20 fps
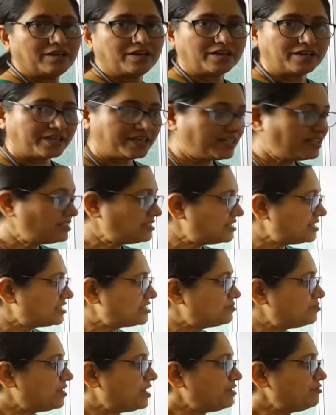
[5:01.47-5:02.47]
Again 6
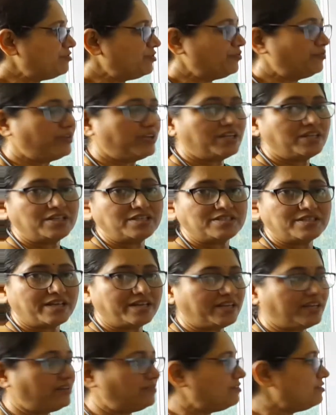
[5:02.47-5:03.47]
by 15 is an
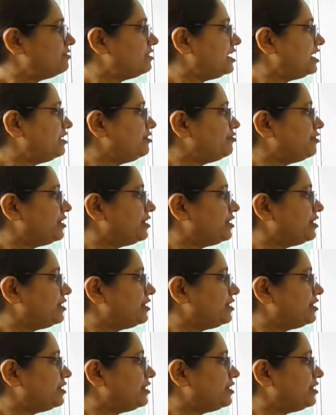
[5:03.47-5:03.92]
equivalent